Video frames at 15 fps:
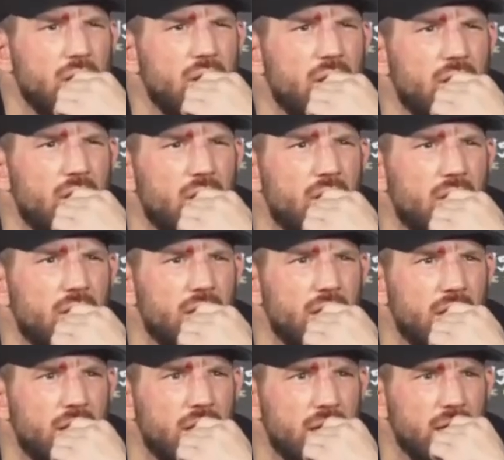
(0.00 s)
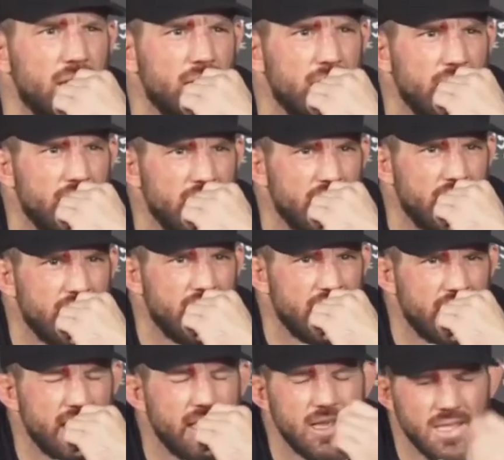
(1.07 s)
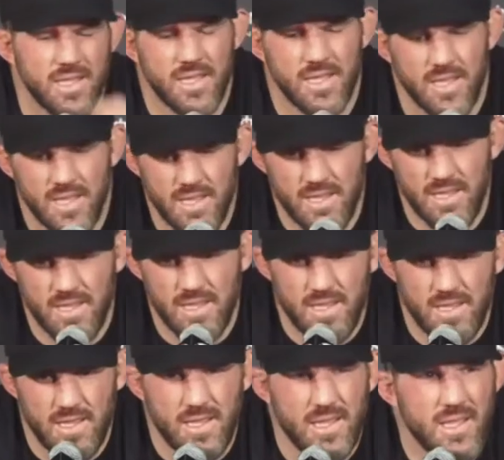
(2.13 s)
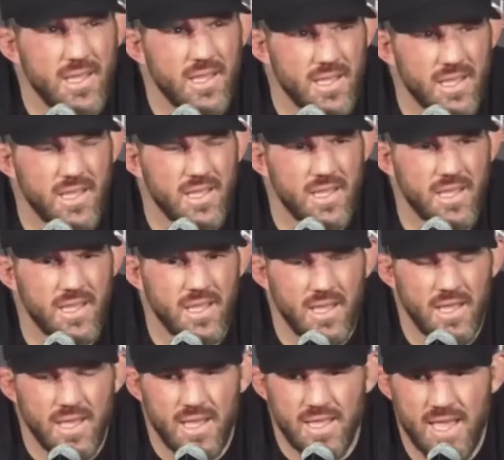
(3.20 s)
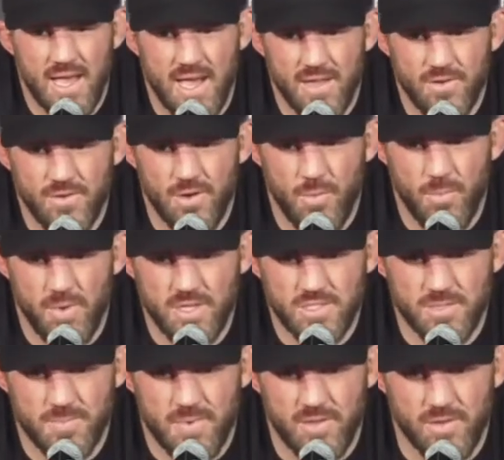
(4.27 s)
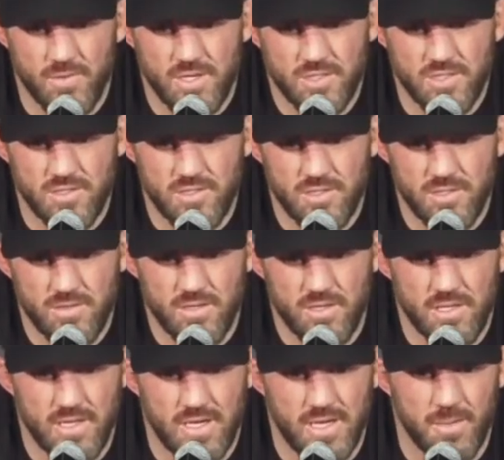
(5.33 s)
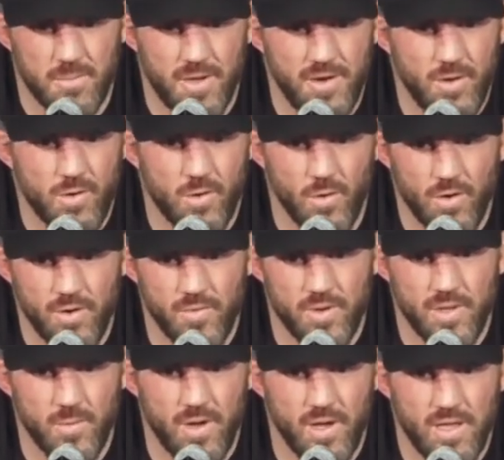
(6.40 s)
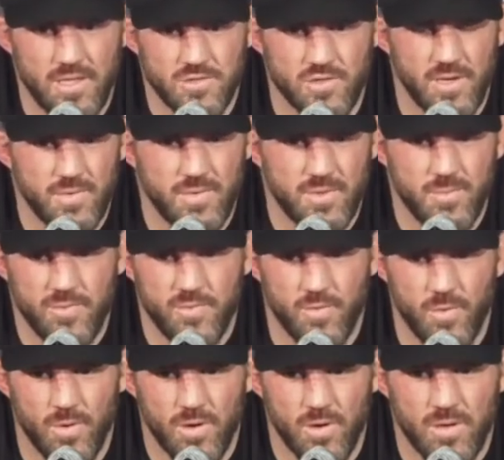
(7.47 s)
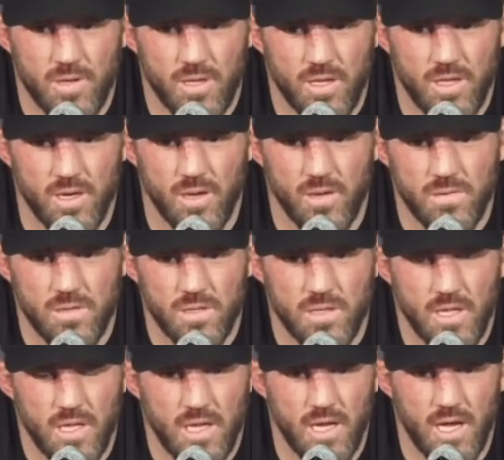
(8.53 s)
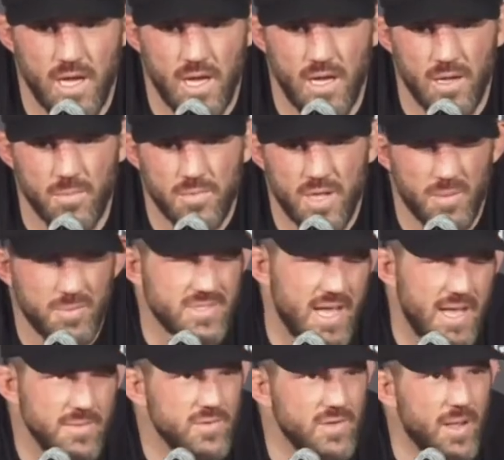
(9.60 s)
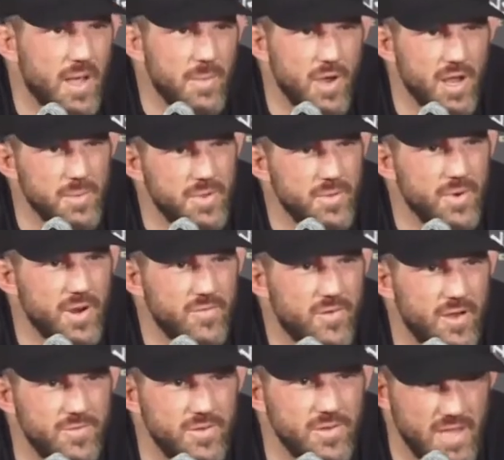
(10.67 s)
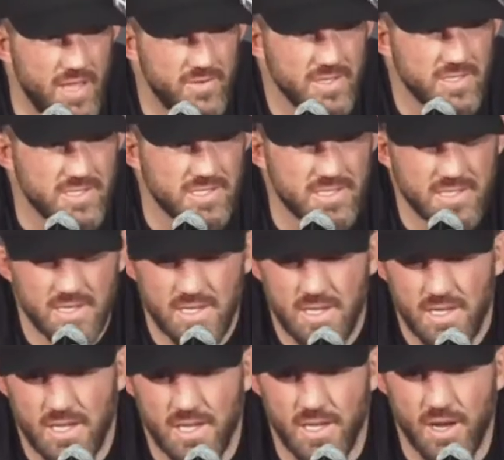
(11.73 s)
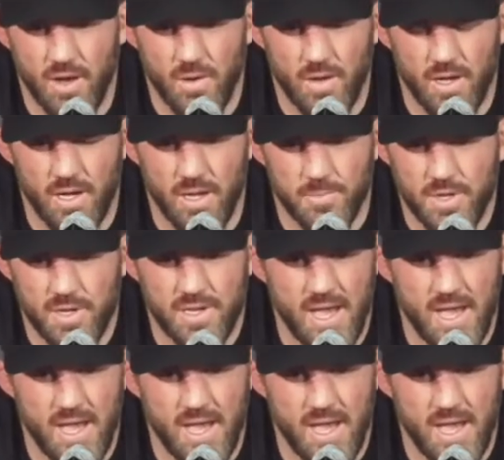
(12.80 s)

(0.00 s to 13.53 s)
down for me a little bit with, with Corey Anderson and uh, who, who you think is going to win that one? Yeah, I don't know much about the Russian dude. Um, I know Corey really well. I trained with him before, you know, um, a couple times when I, I, brought him in when I fought Phil Davis. You know, um, good